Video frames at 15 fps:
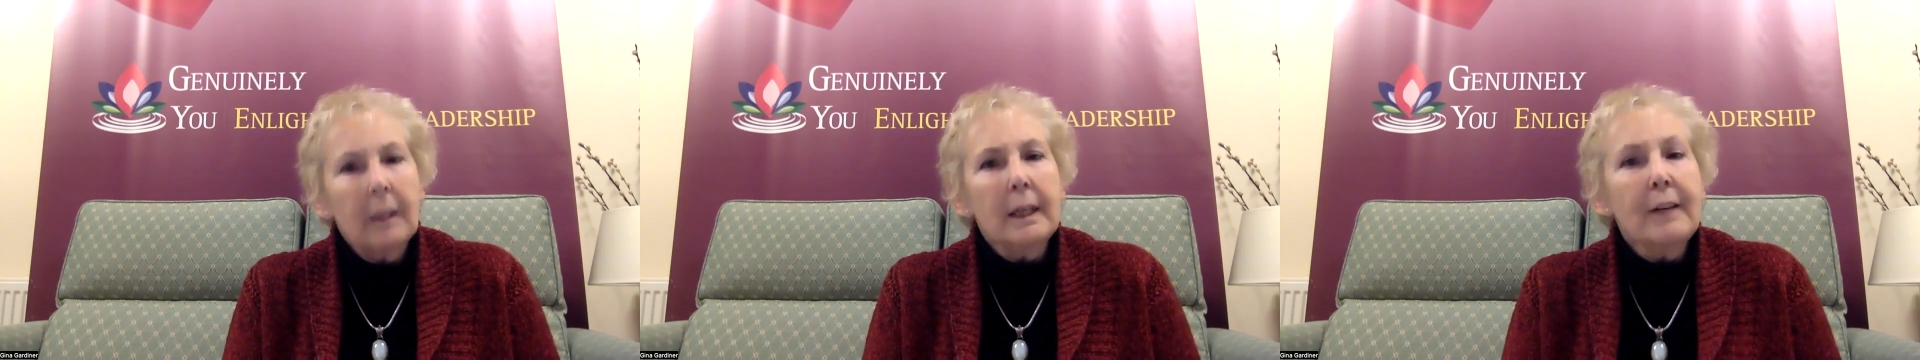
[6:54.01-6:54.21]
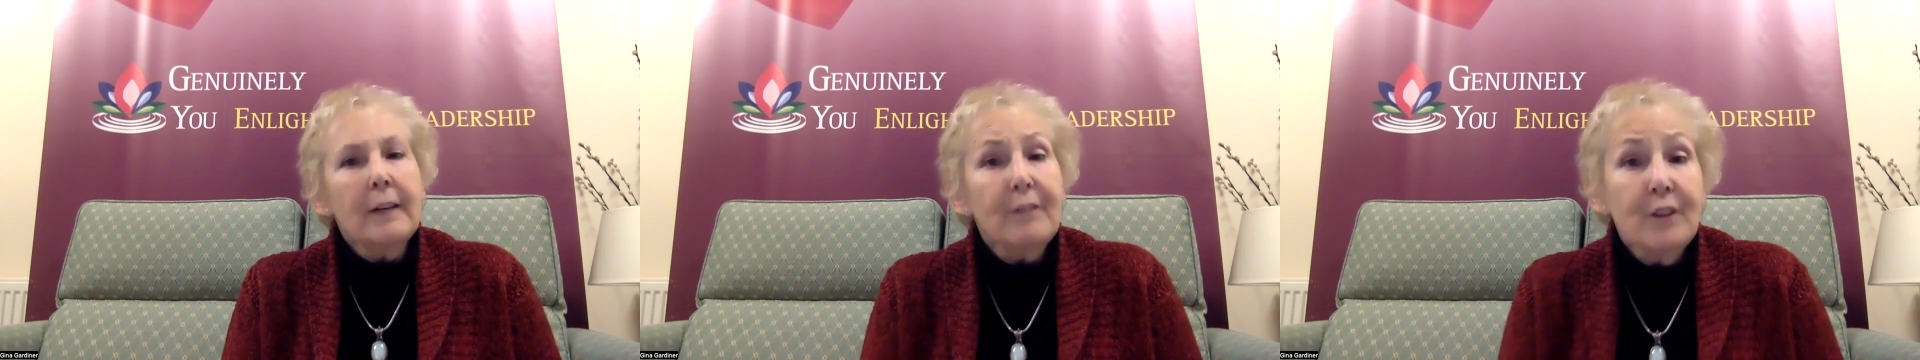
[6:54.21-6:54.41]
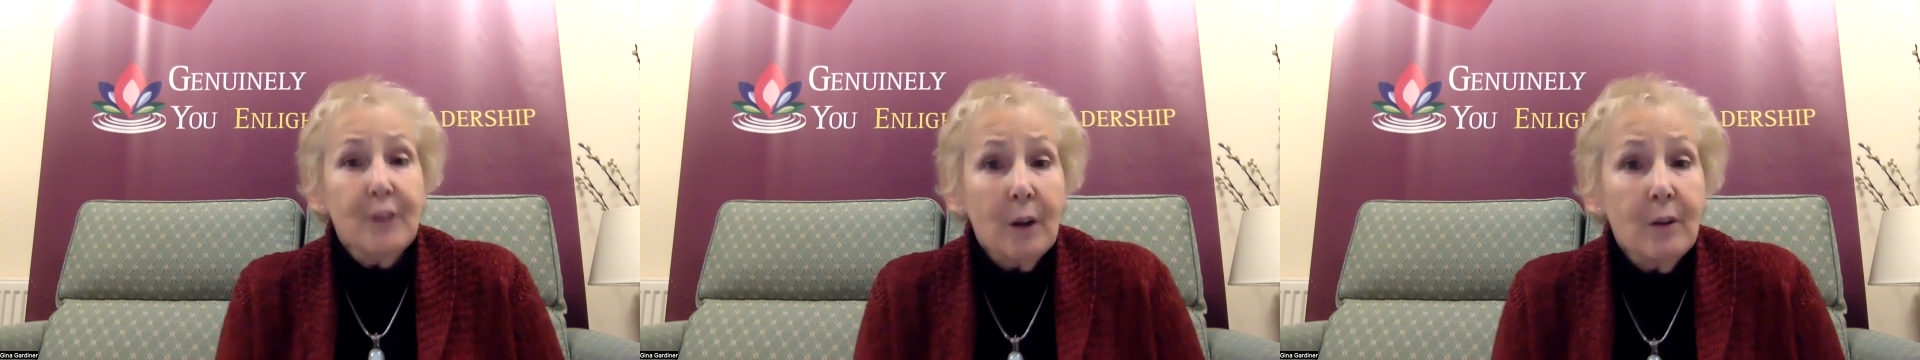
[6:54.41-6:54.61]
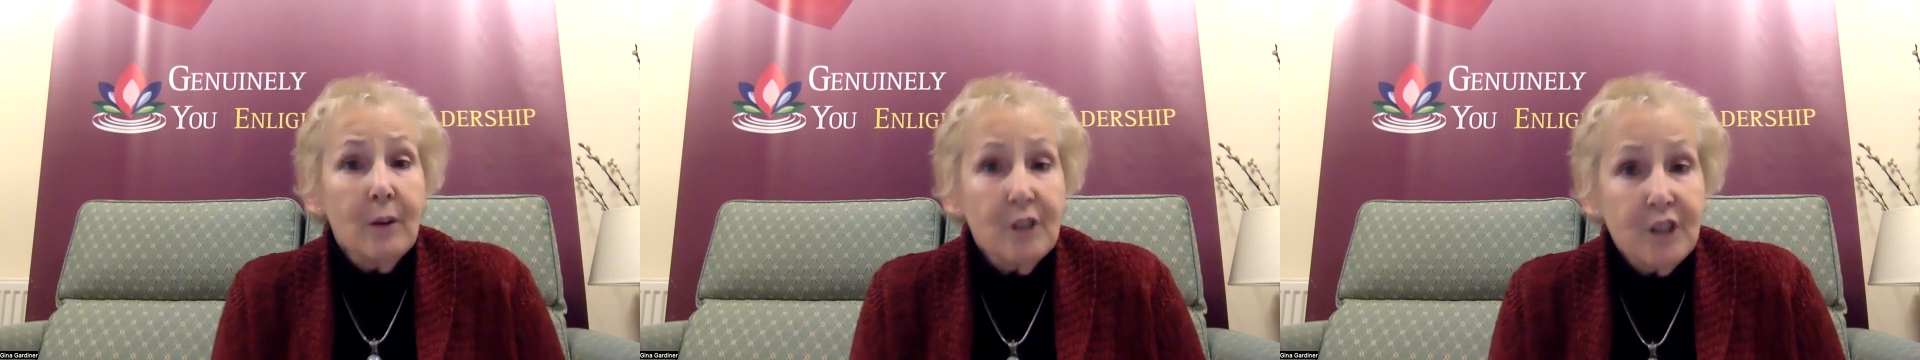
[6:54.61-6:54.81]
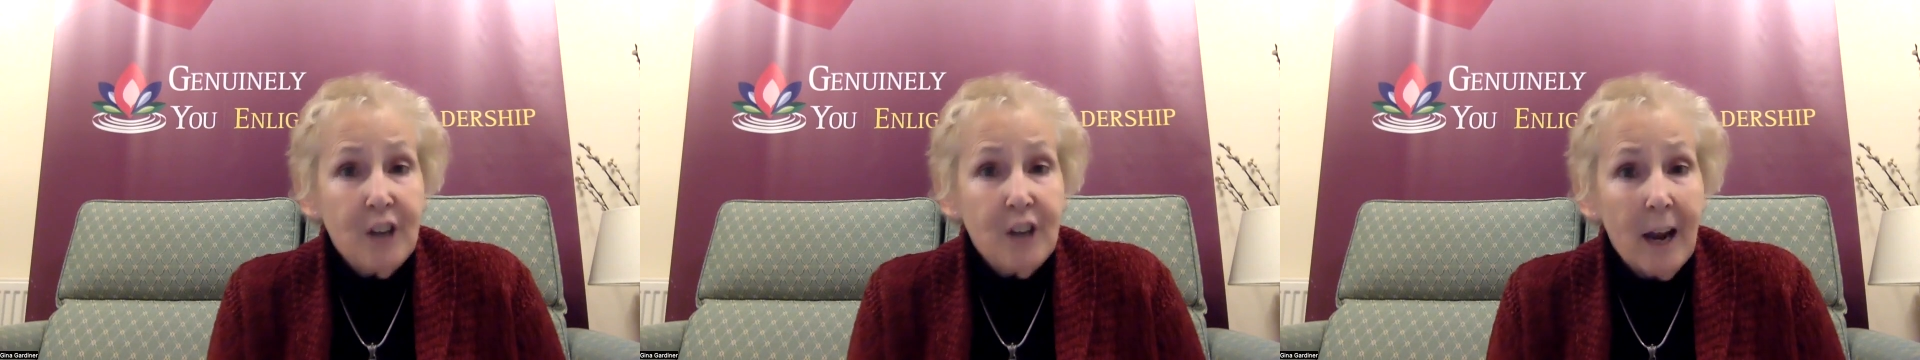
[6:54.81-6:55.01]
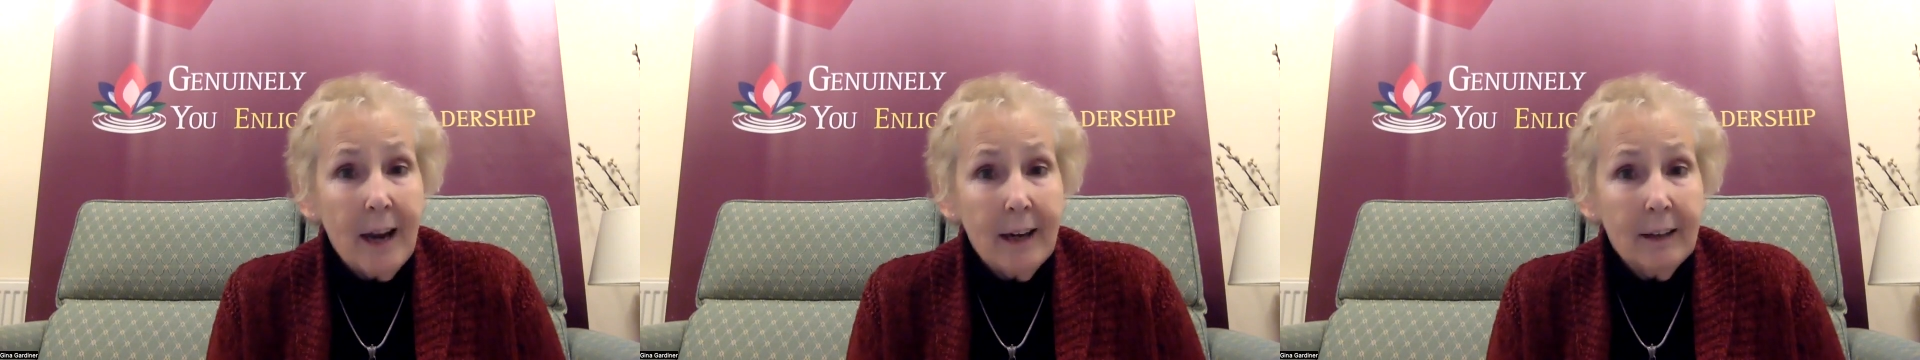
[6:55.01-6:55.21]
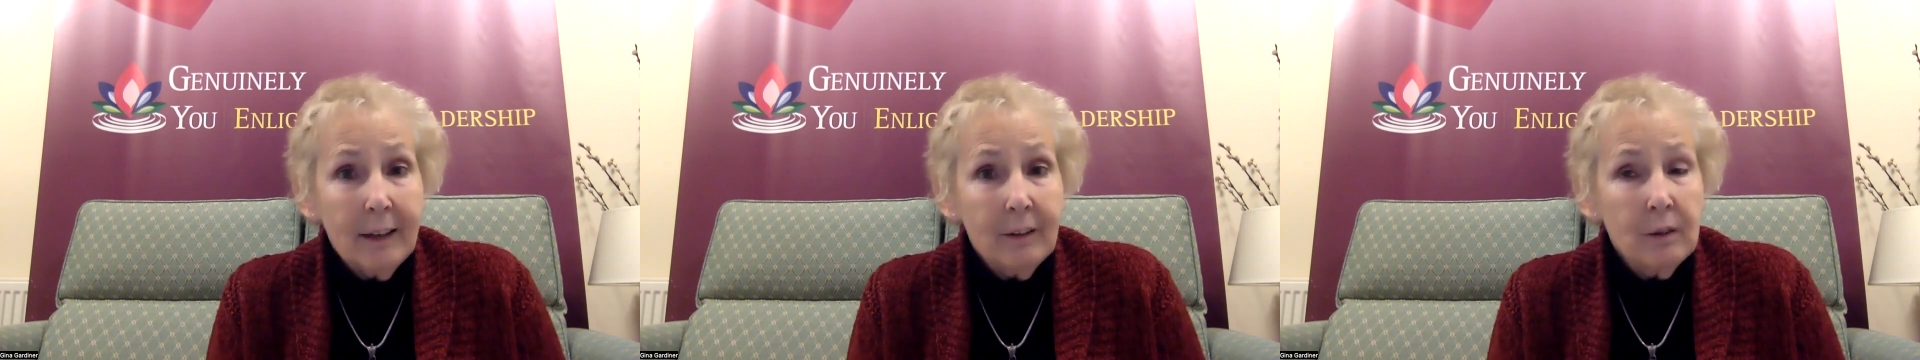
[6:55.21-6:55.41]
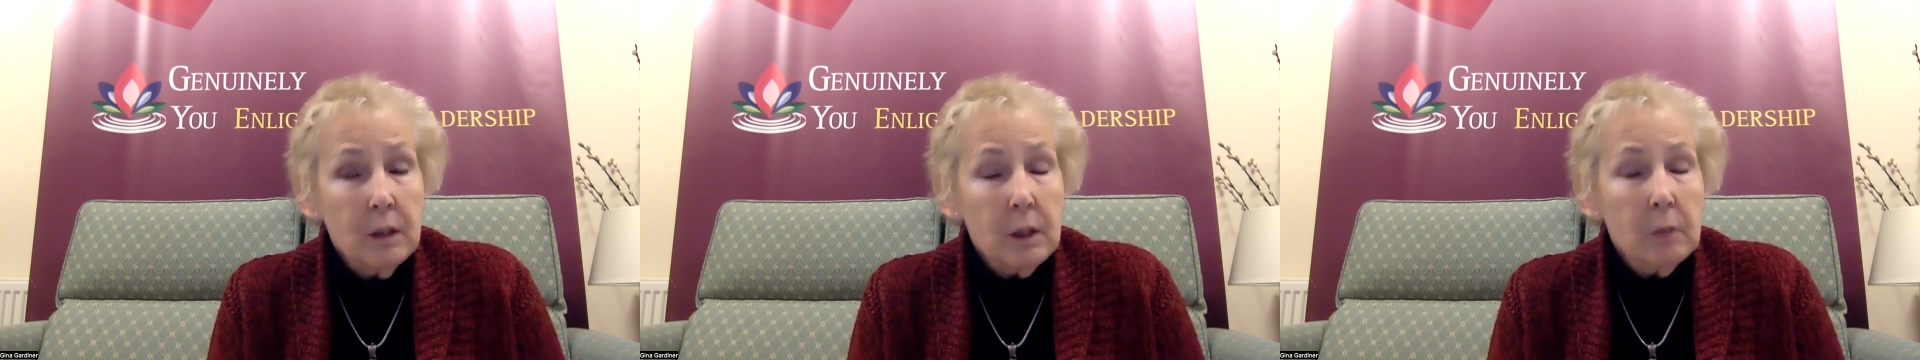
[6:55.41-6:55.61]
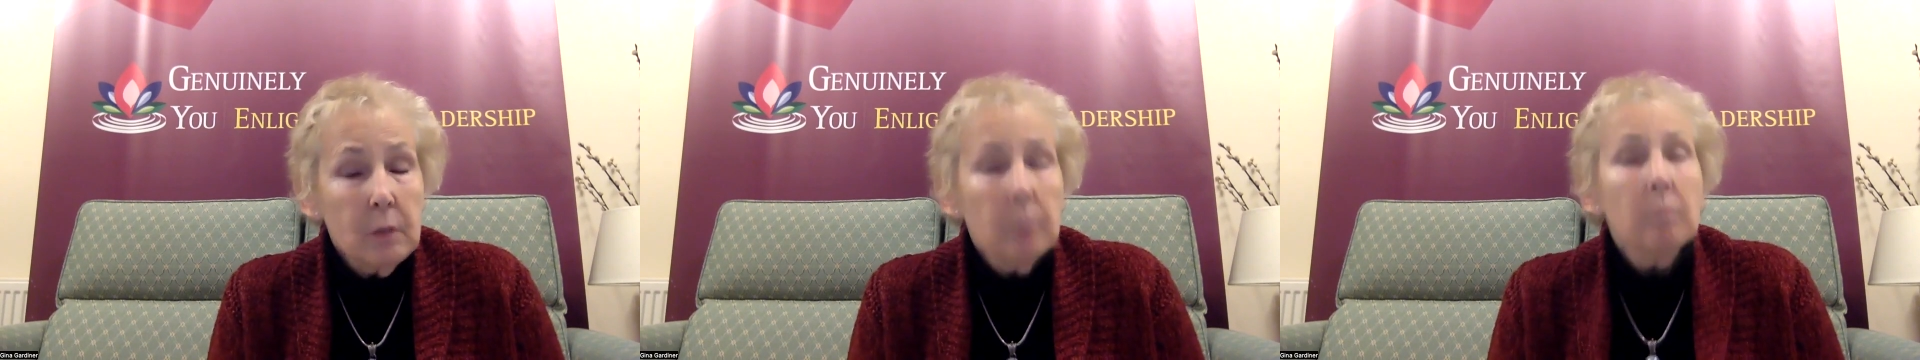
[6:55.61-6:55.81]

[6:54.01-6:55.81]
If you don't change,